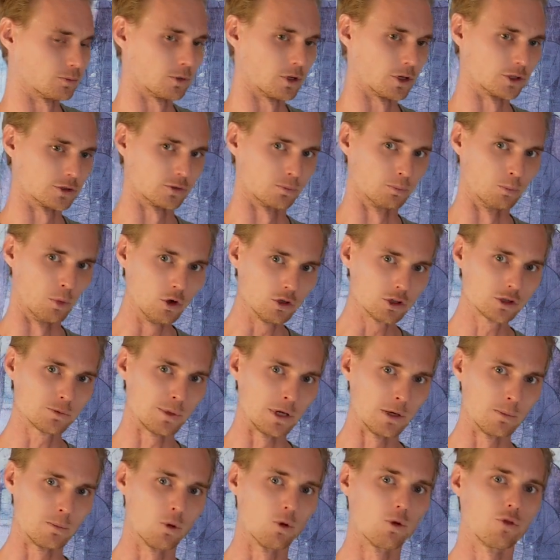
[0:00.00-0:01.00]
because most
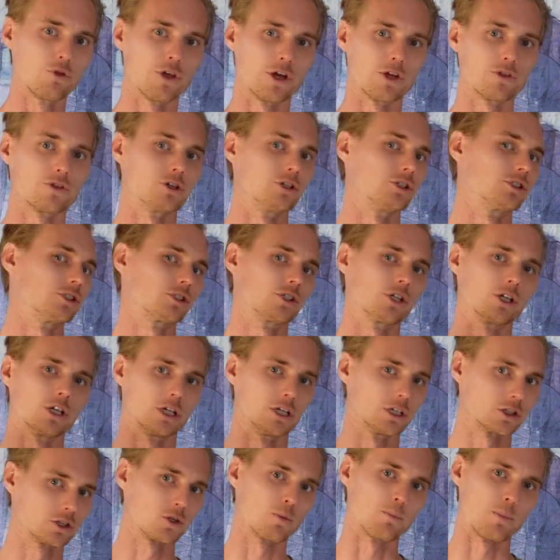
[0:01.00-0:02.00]
people think they're just going
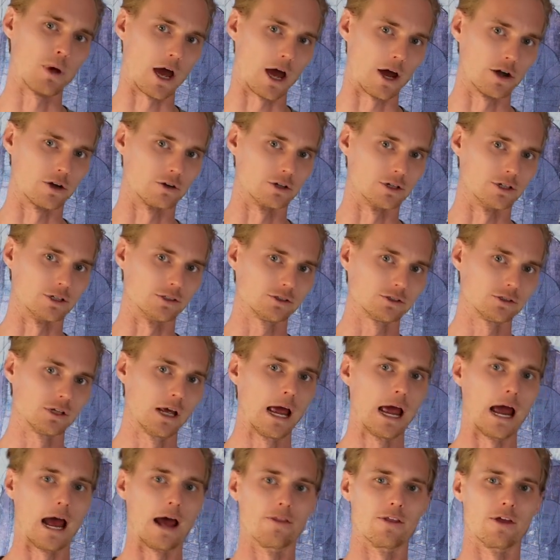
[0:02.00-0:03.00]
to get the batteries
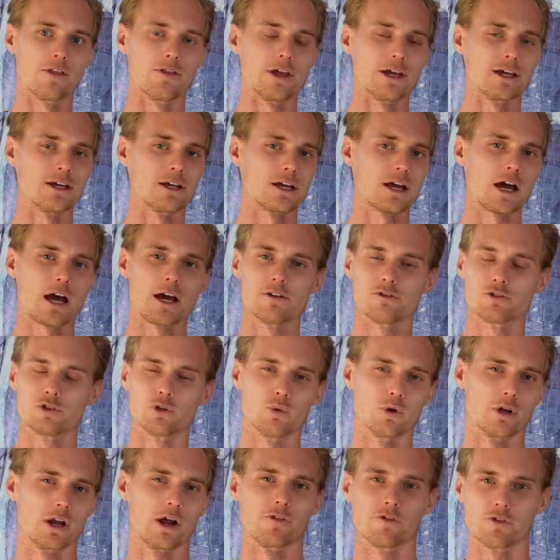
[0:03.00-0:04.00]
and then they can kind of
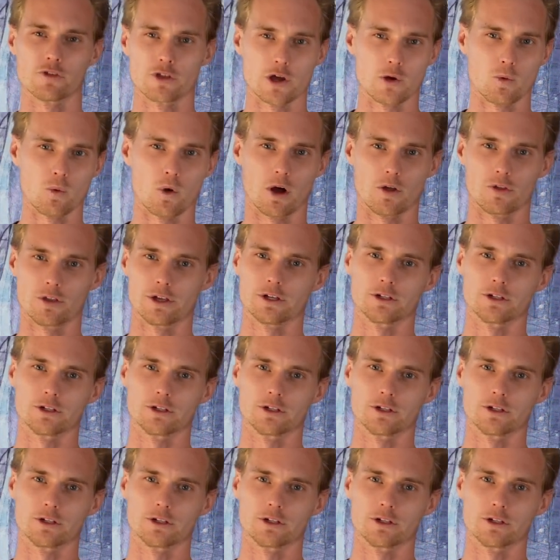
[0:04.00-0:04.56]
do whatever they want.